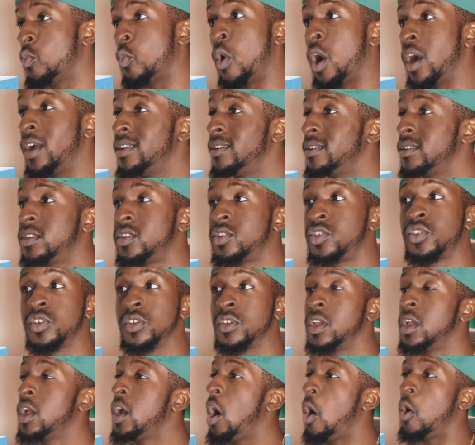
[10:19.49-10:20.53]
One,
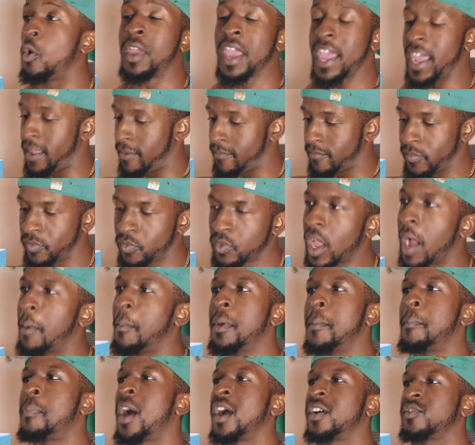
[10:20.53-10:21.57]
two. Okay, I'm
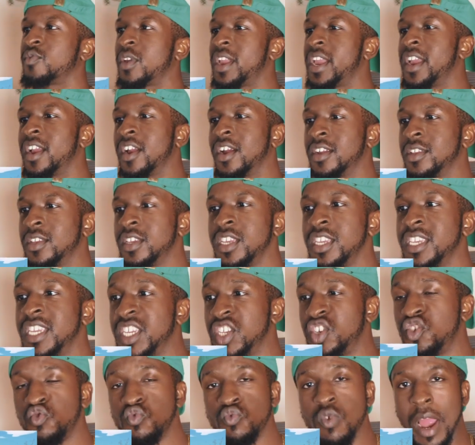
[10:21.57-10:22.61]
gonna pause right here. You
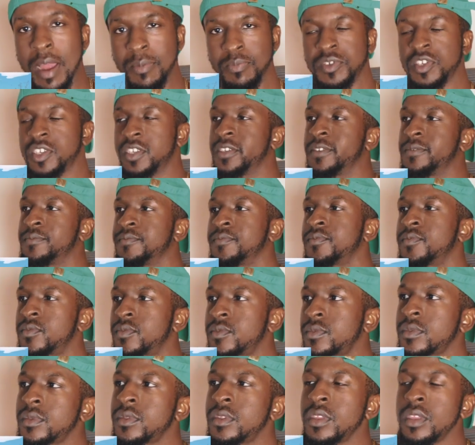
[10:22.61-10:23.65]
did 2 reps.
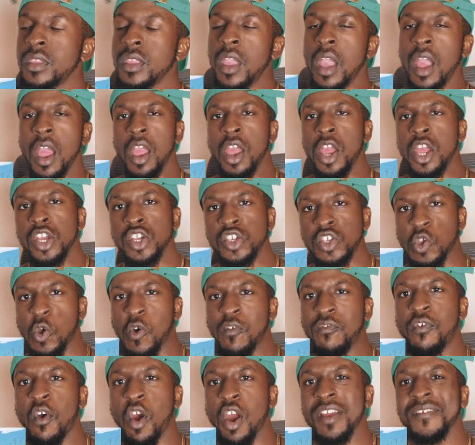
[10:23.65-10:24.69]
So
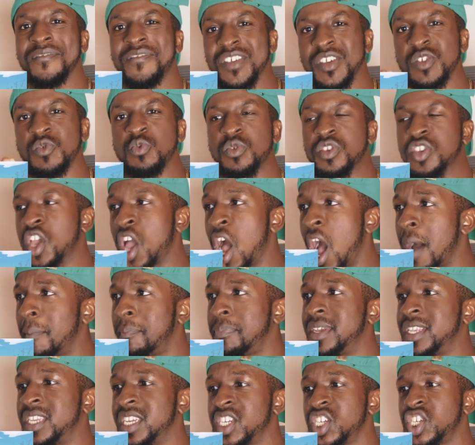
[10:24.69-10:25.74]
far, if this was
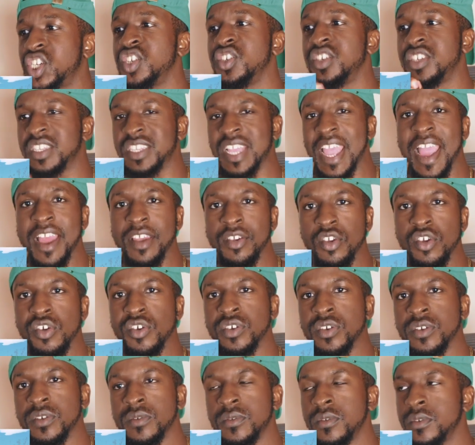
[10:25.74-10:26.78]
competition
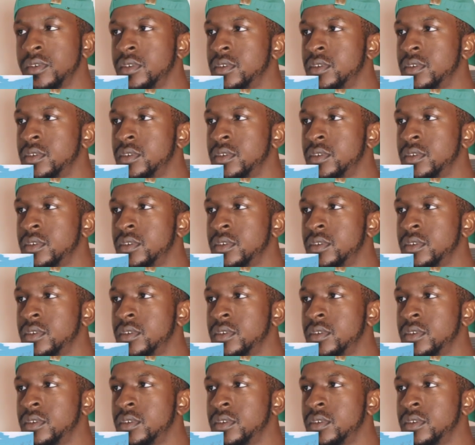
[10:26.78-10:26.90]
standard,